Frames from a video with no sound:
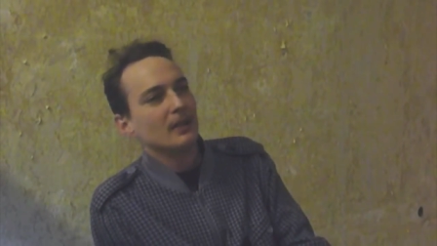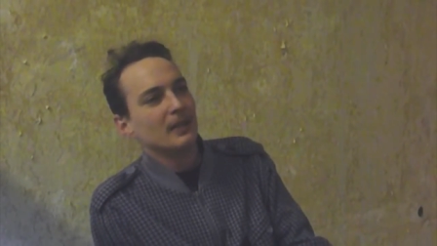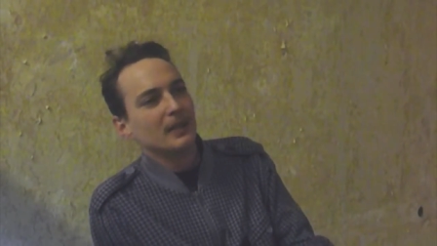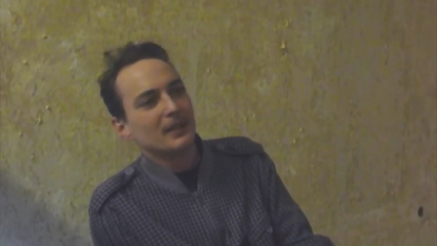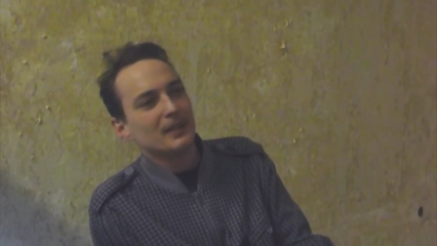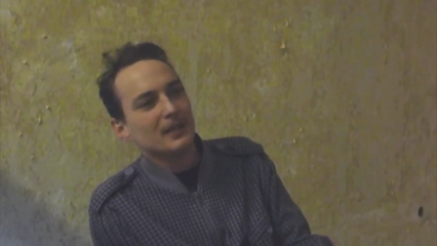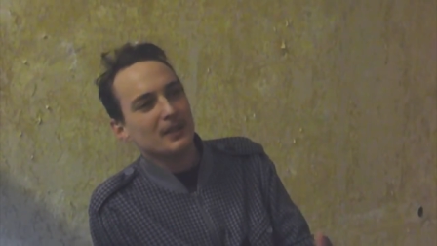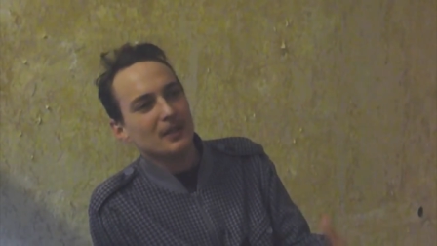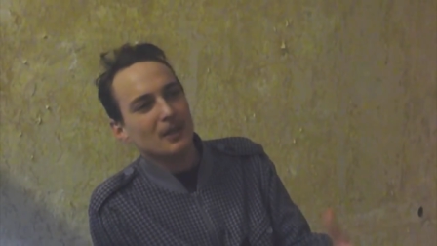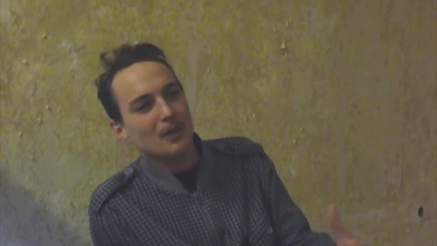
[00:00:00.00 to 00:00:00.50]

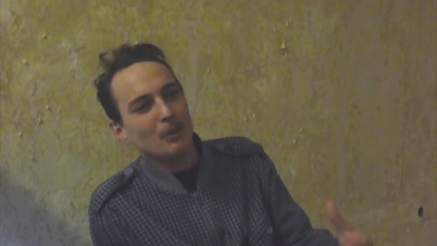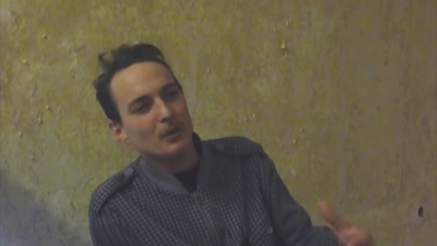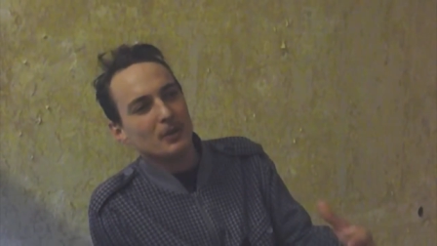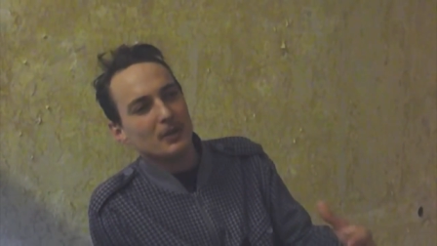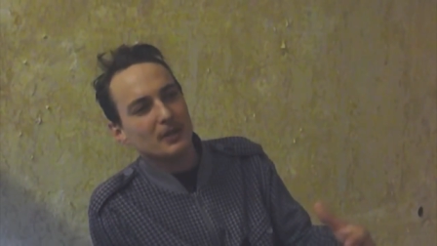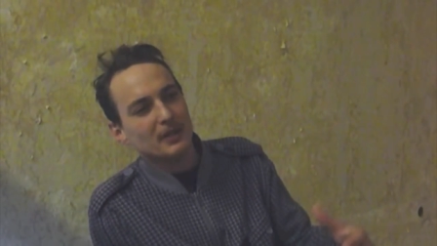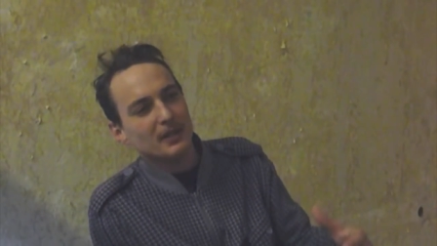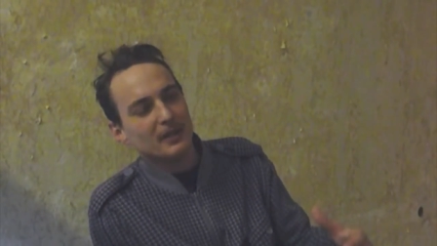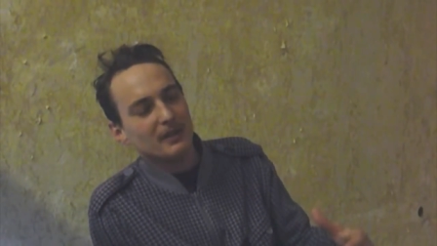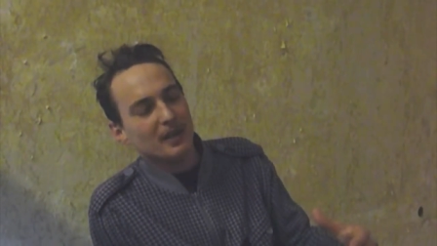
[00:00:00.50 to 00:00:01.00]
It's
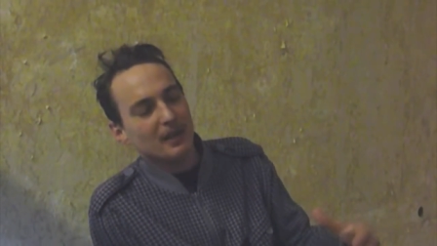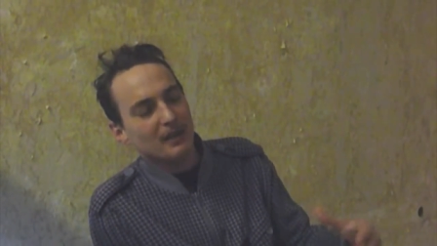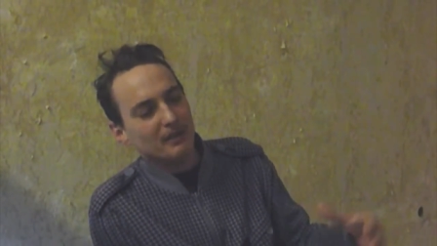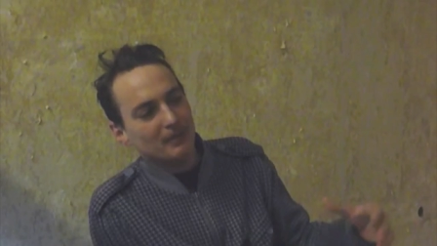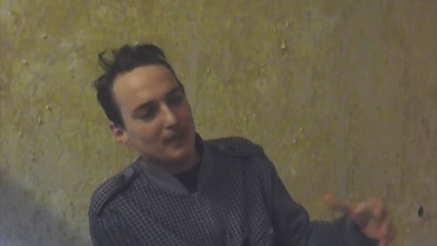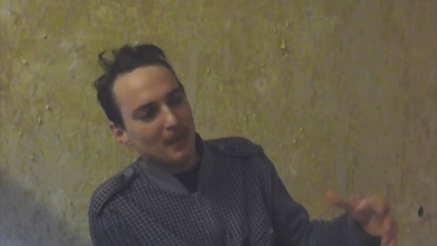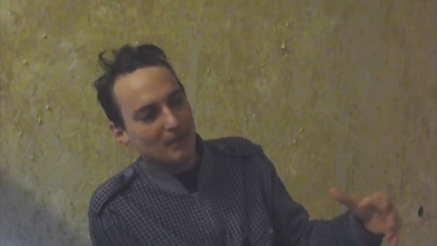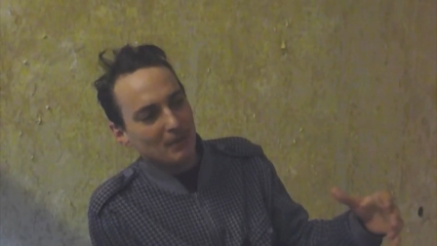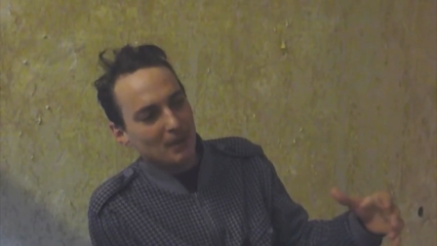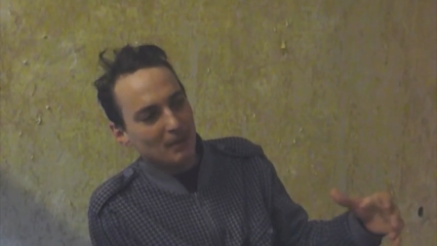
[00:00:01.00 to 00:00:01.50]
always,
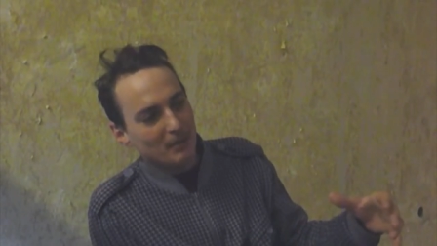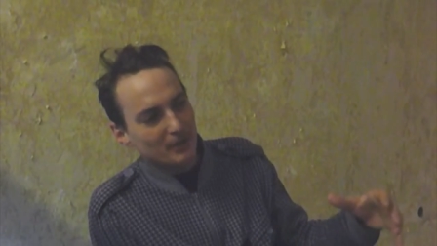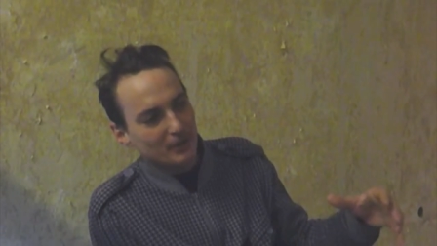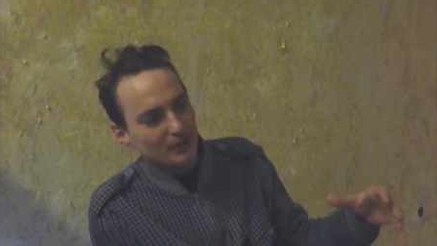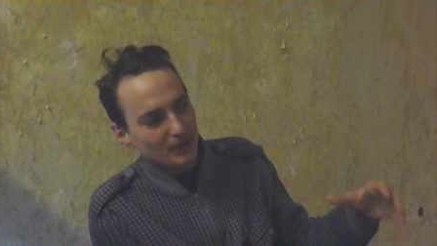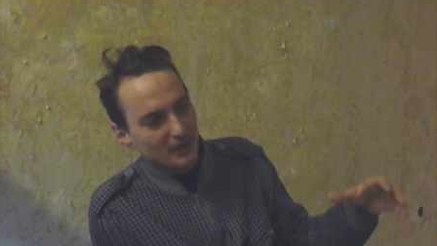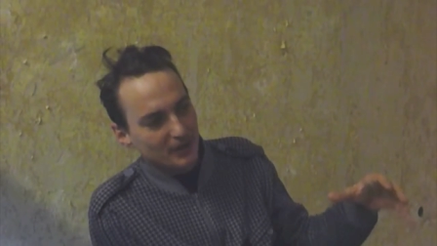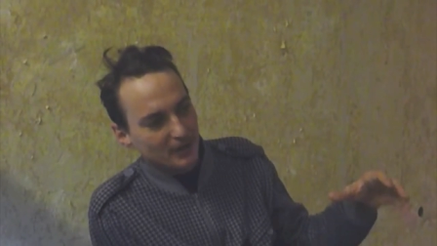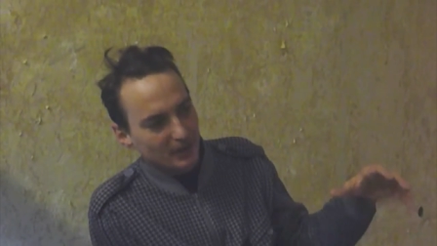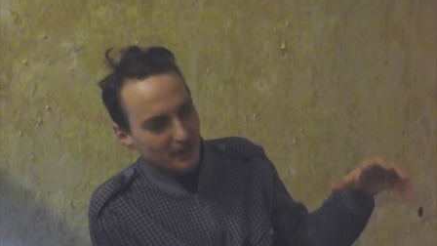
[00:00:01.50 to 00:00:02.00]
I'm
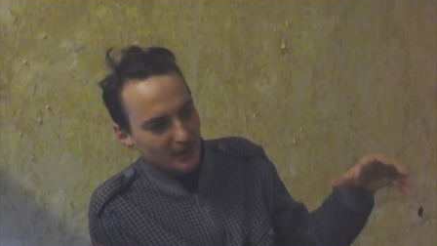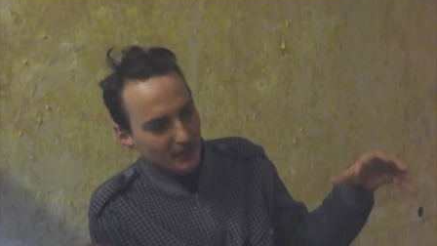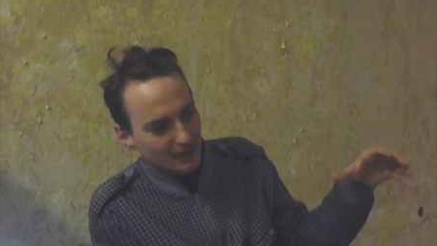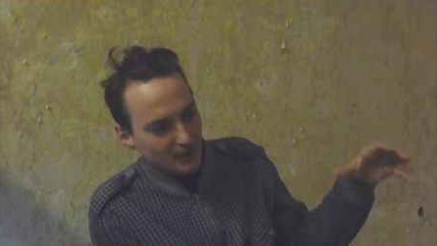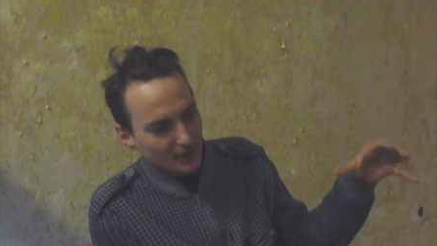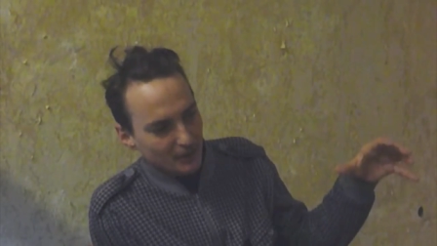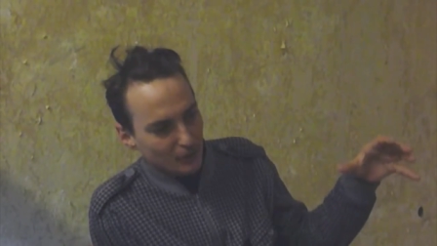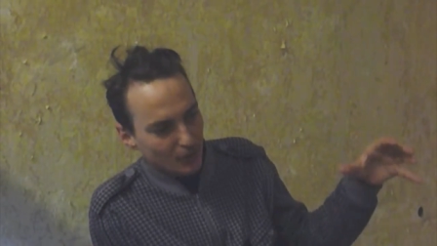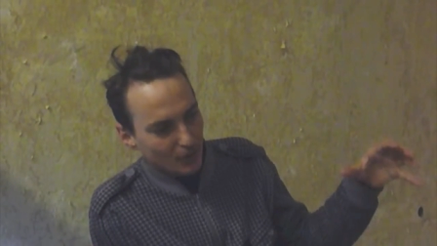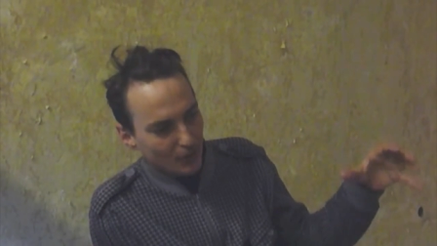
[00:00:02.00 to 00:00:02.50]
interested
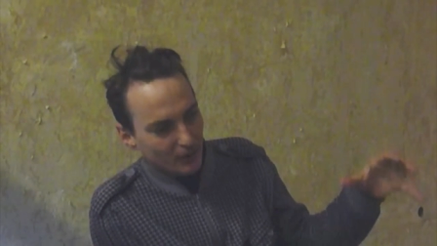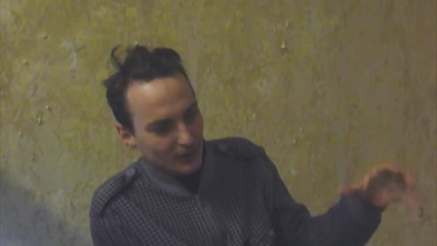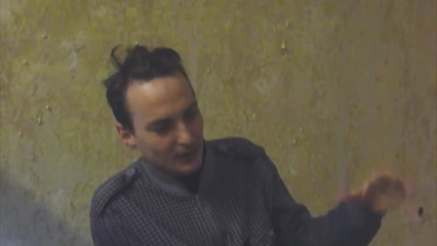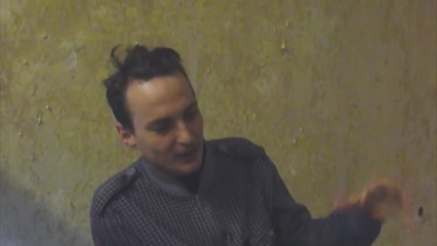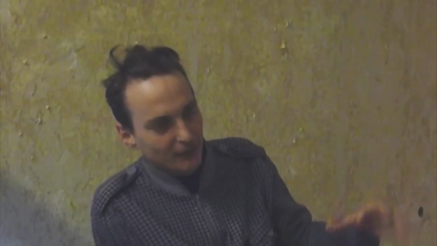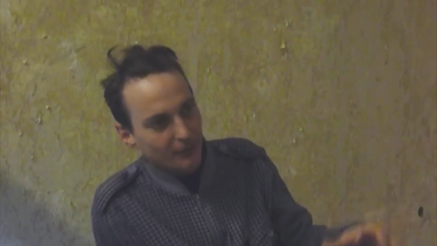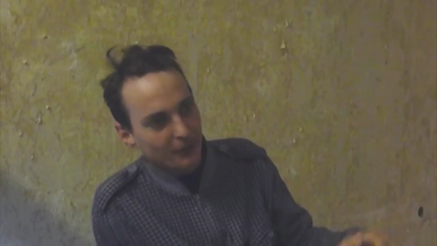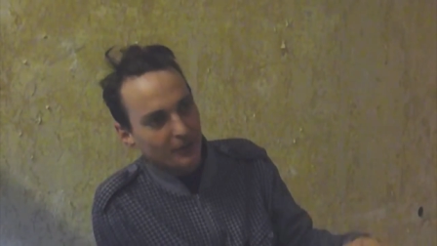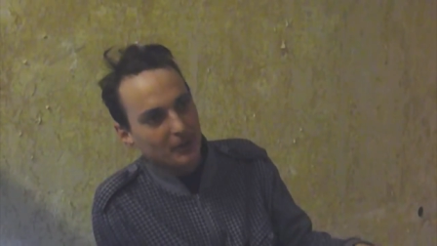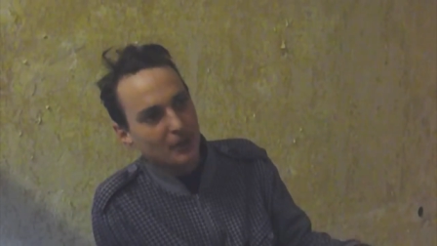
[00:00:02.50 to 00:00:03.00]
in drawing
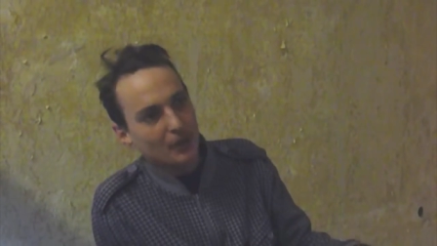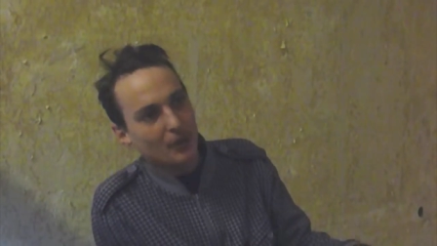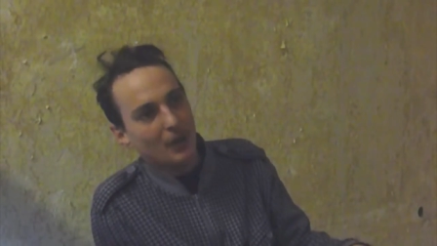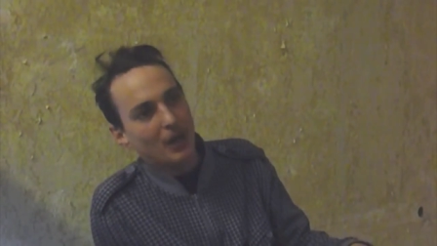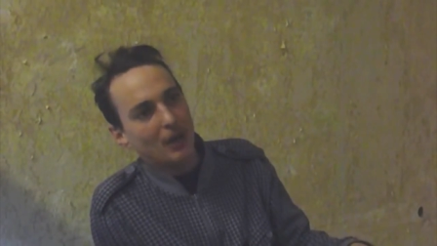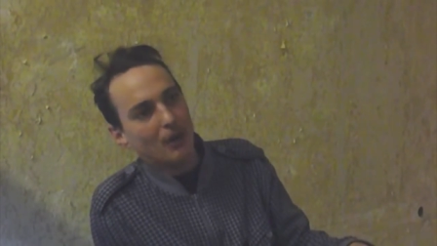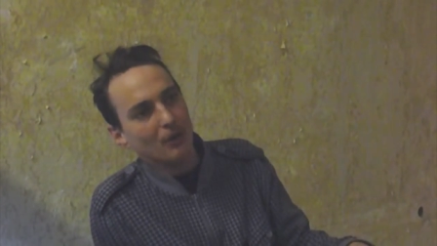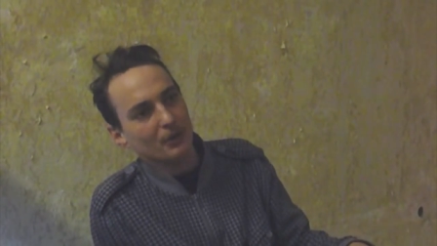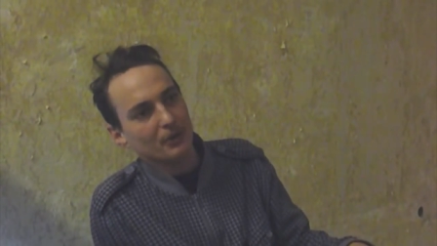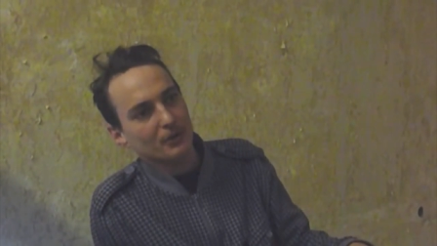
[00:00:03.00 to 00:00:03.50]
different
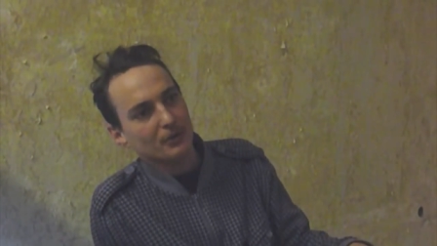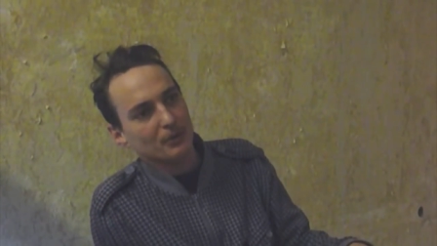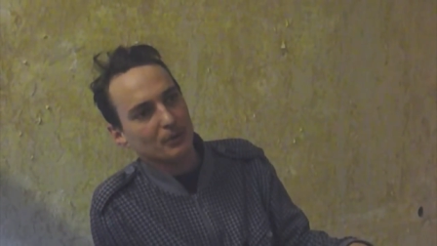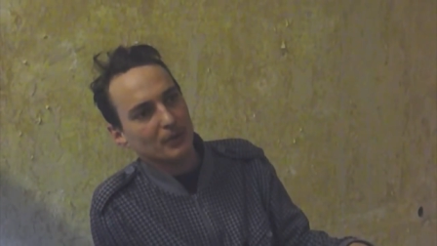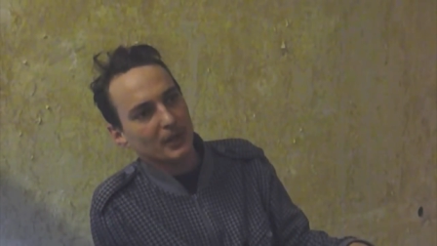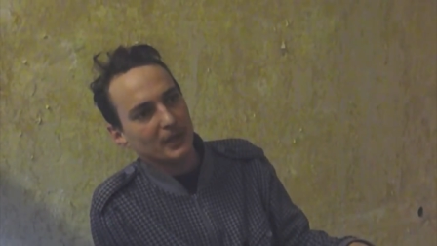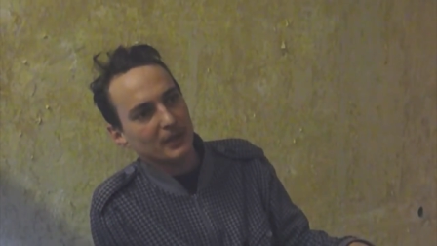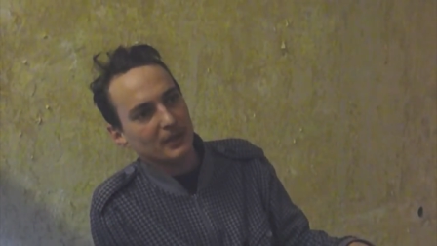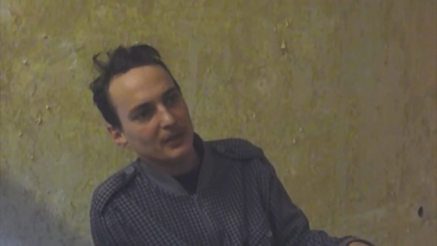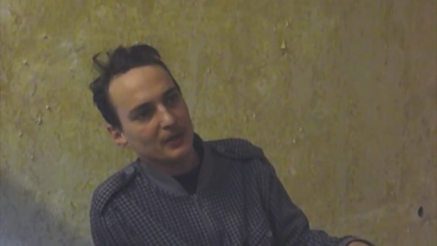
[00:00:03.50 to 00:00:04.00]
crowds,
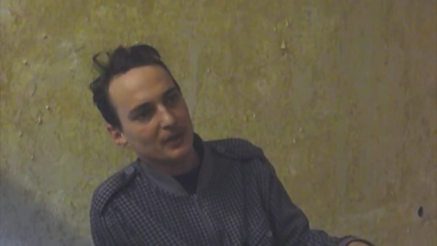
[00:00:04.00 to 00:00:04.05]
right?